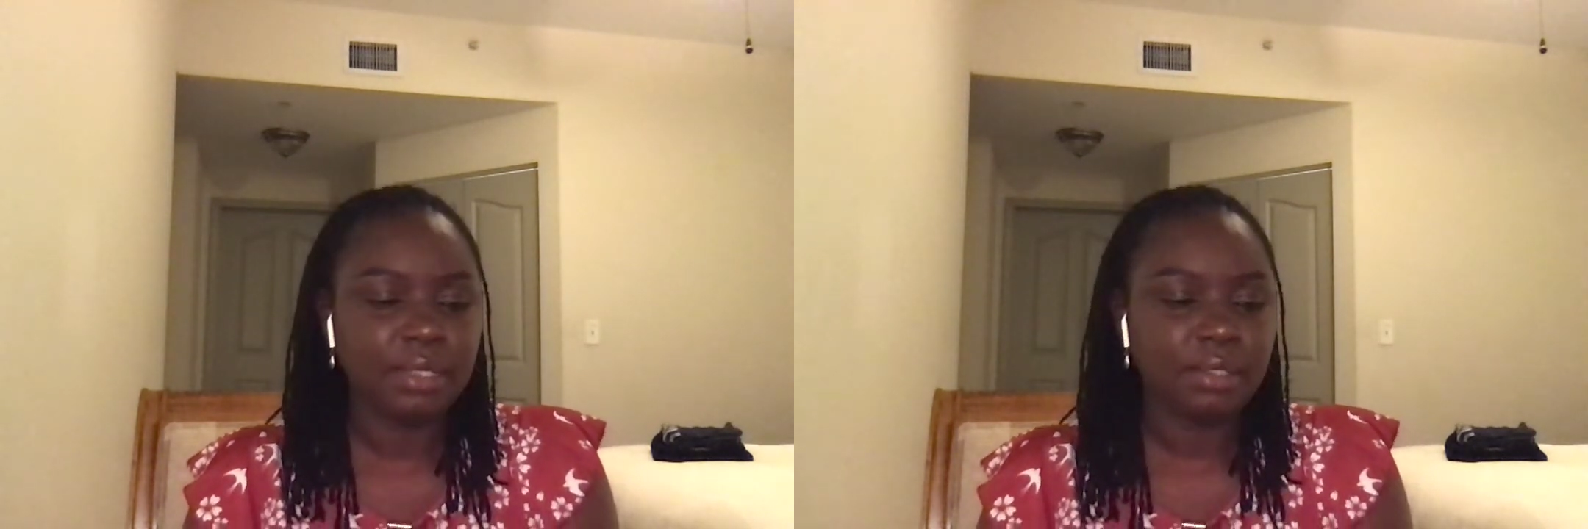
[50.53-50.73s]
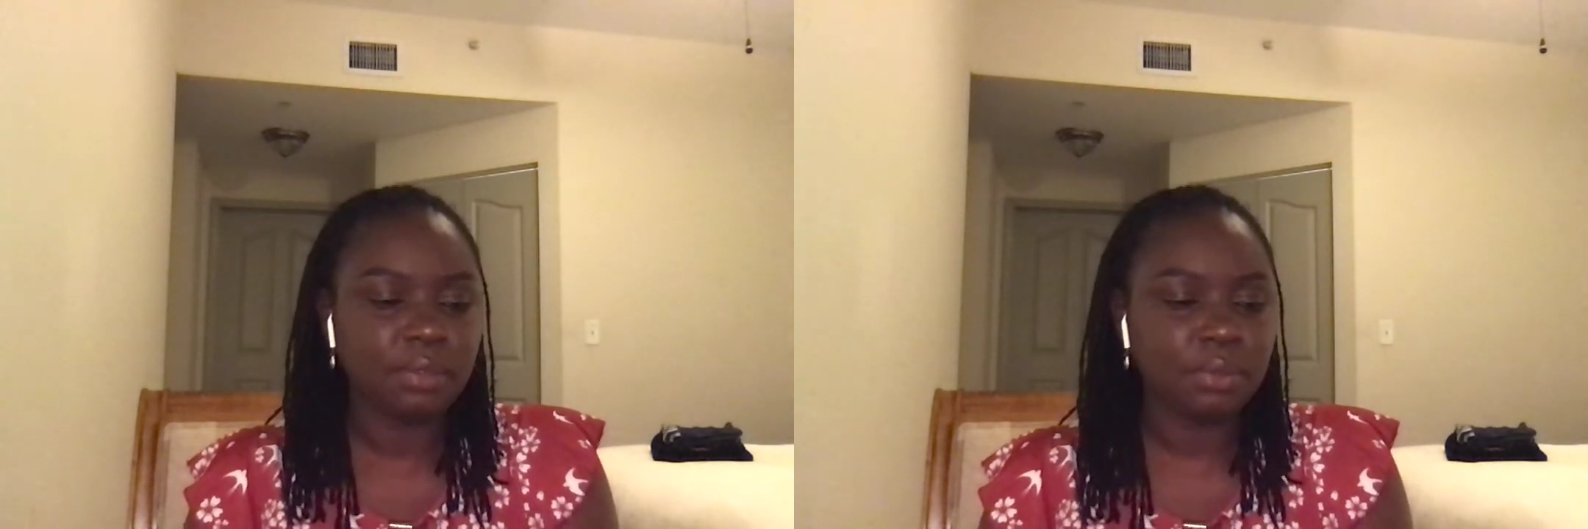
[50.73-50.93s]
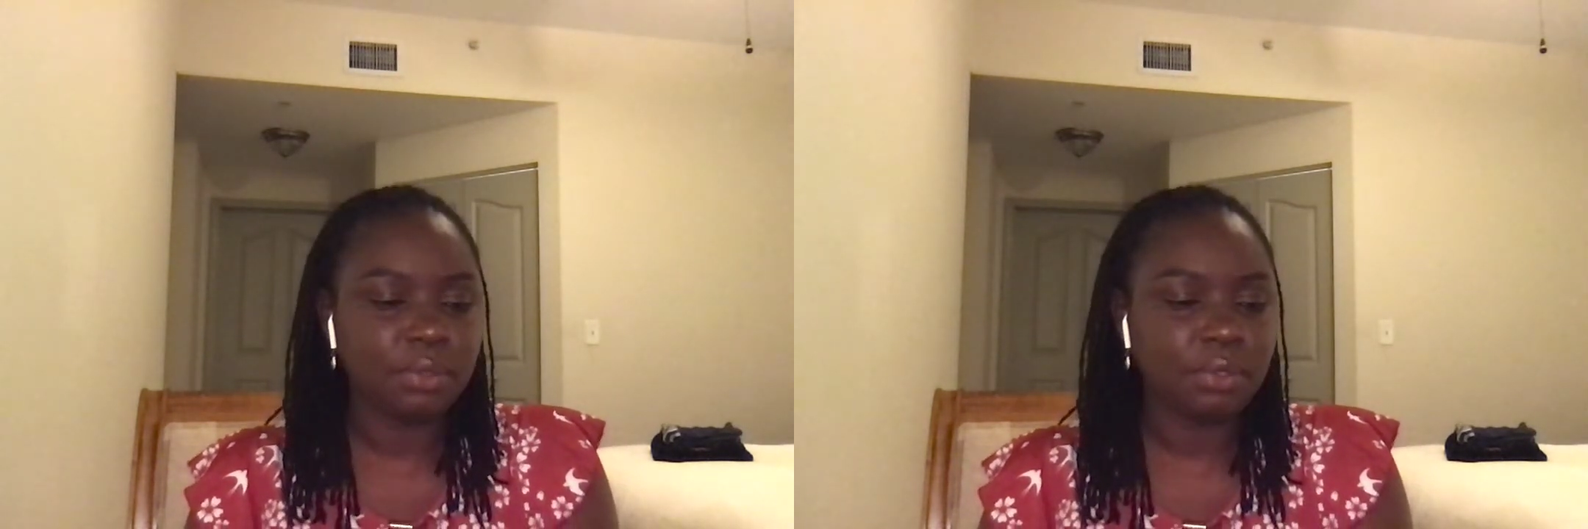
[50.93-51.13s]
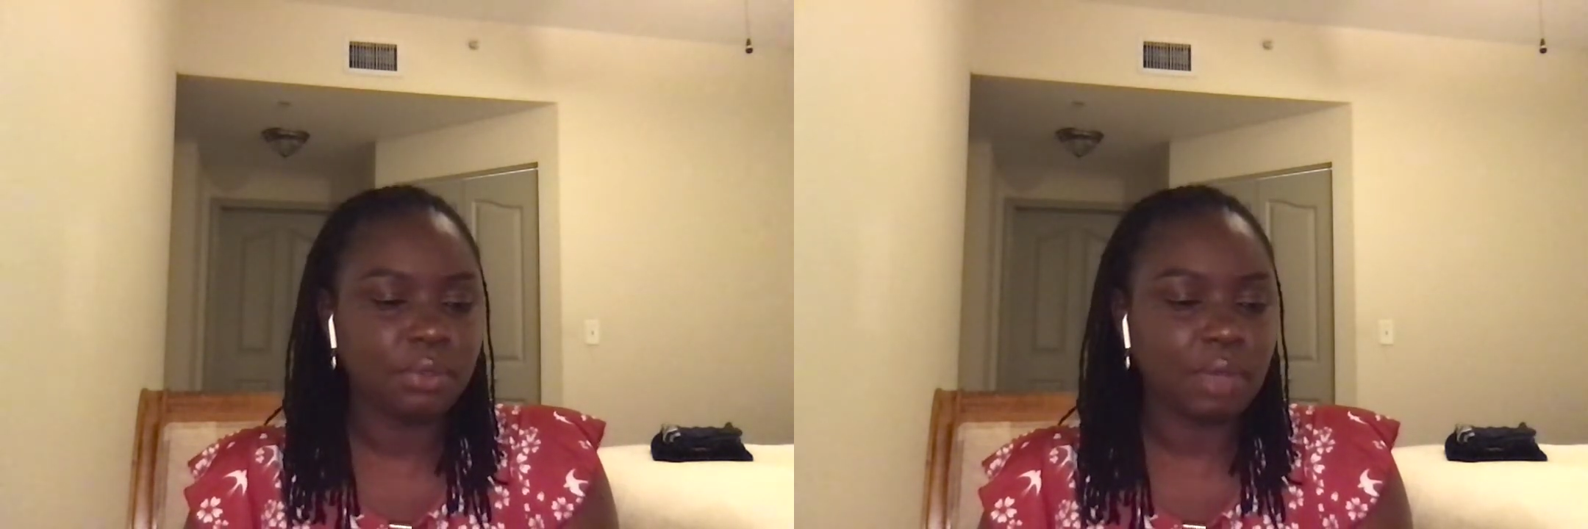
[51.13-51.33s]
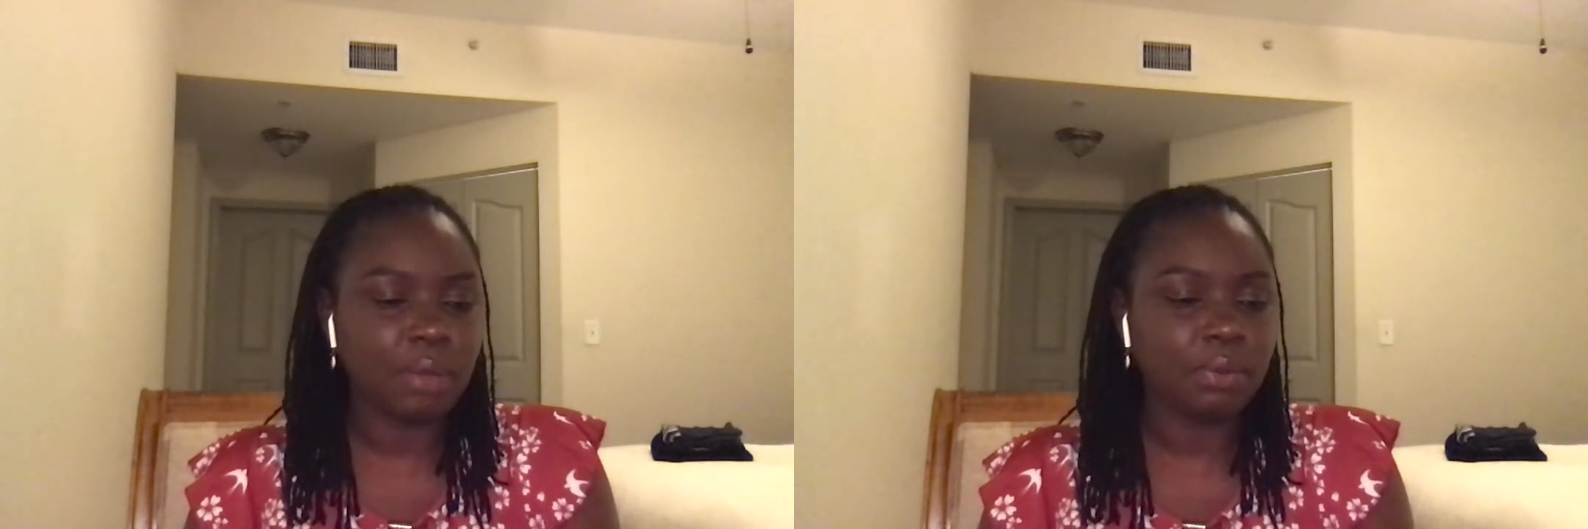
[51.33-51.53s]

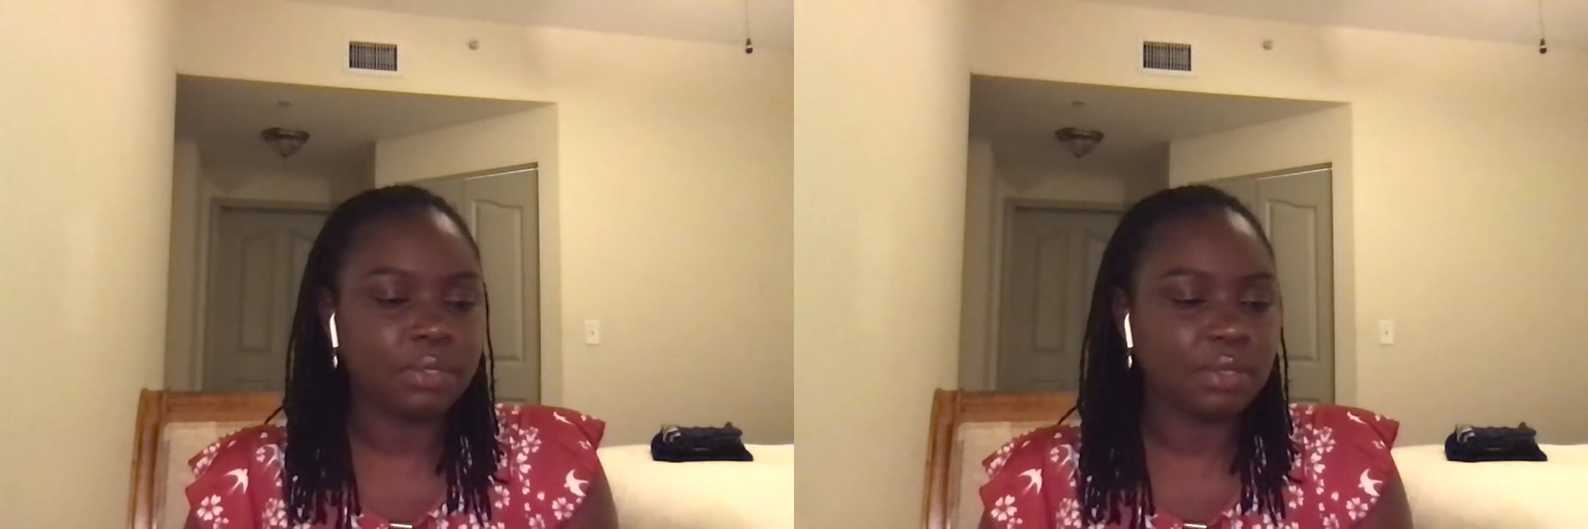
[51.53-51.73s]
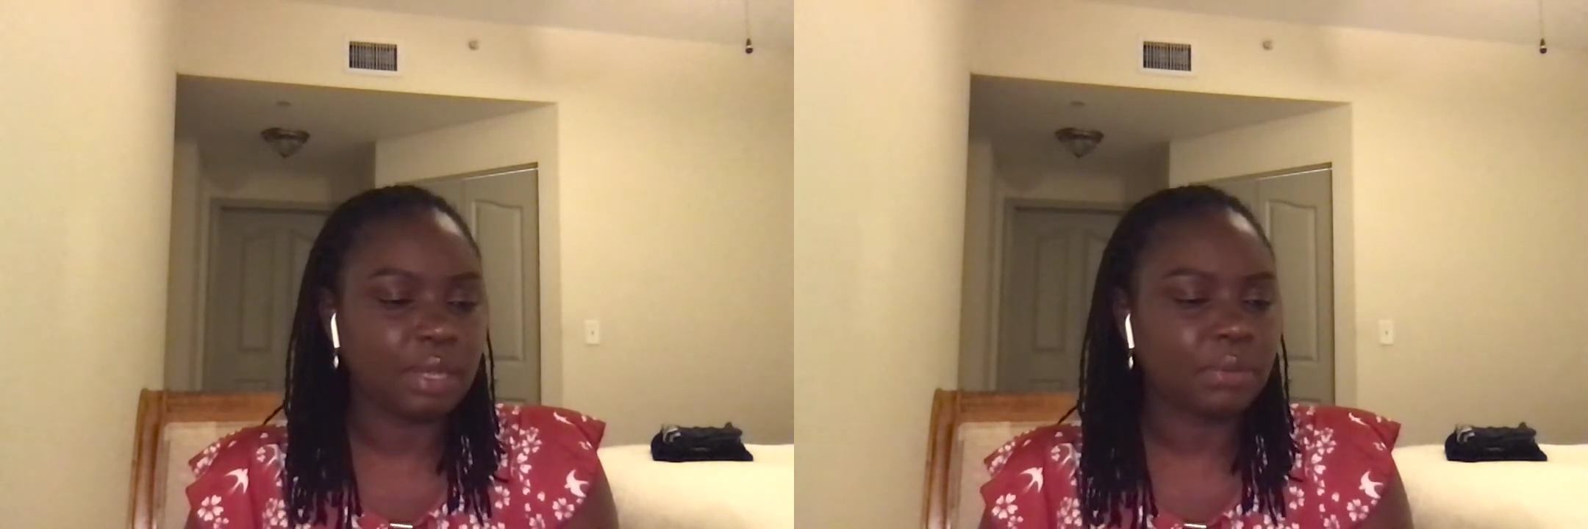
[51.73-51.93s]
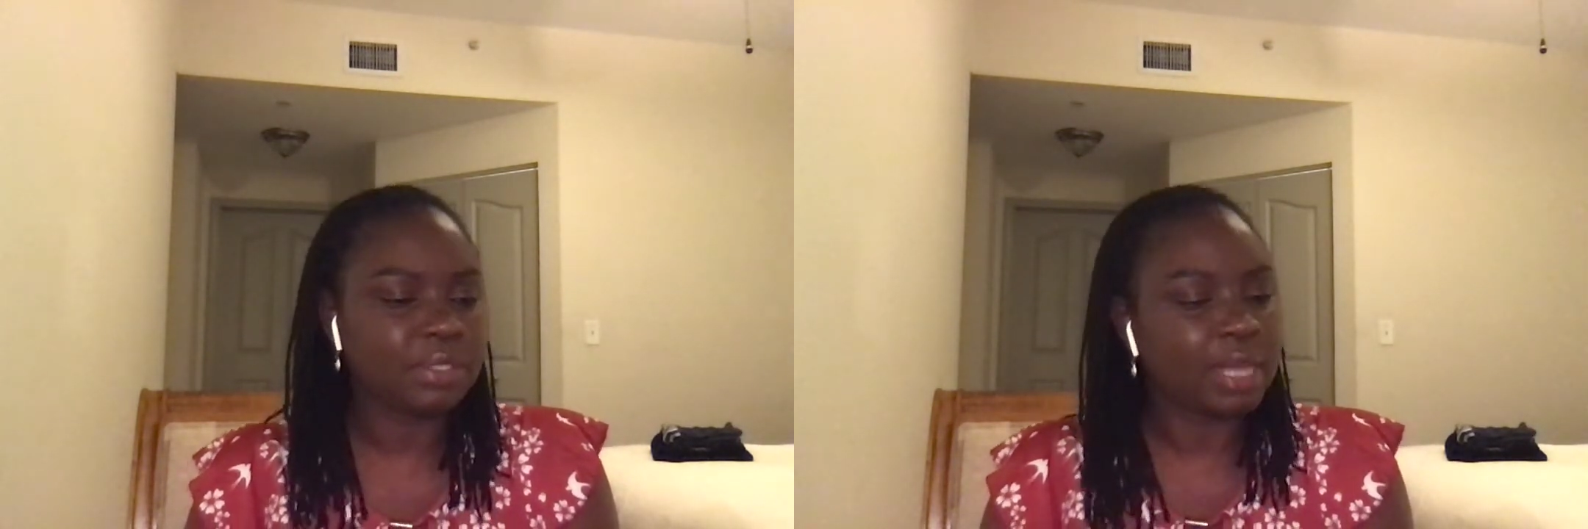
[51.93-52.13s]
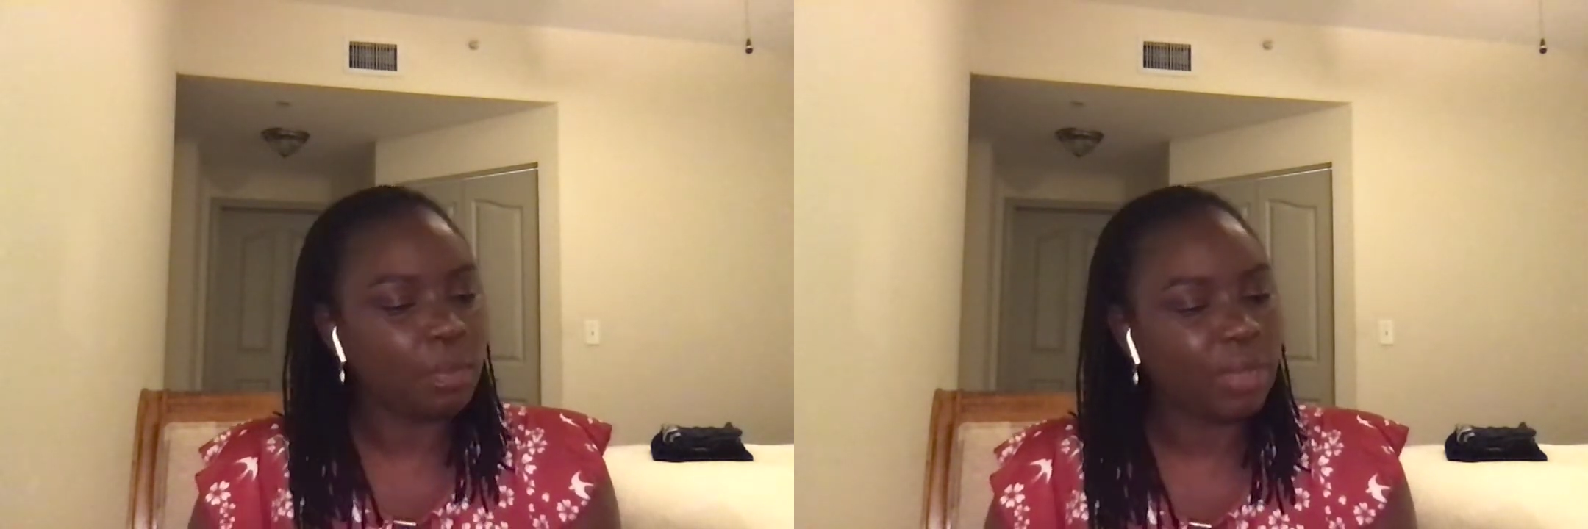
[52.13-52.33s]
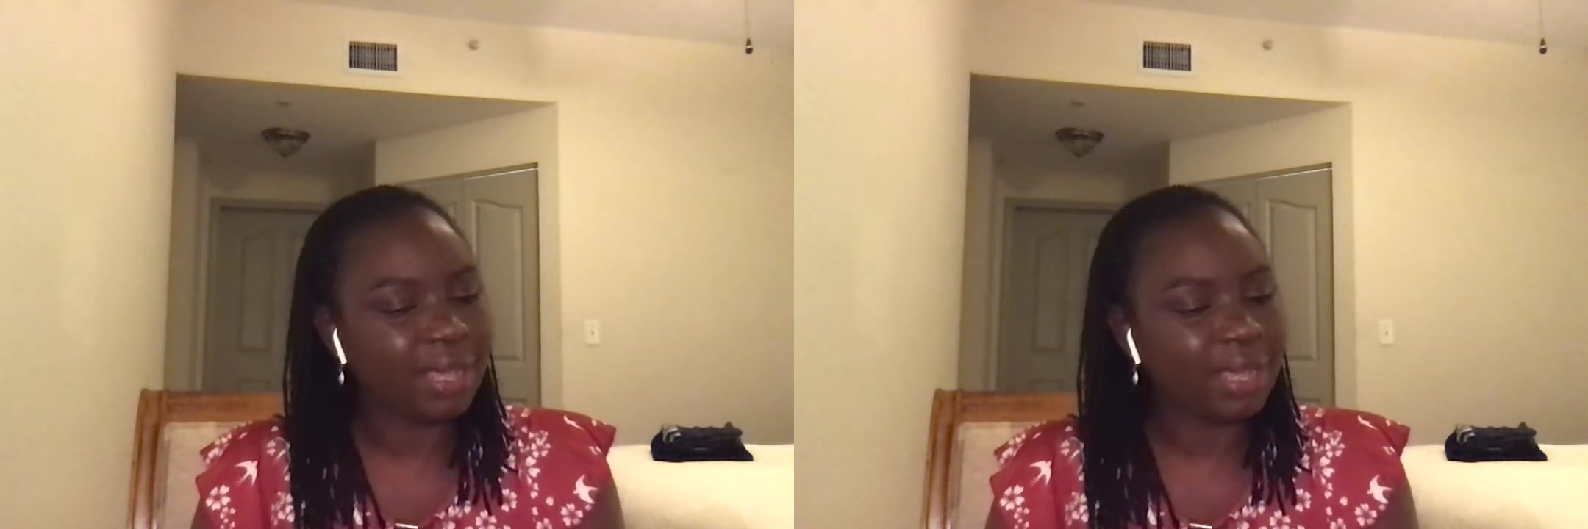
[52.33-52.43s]
I was somewhere.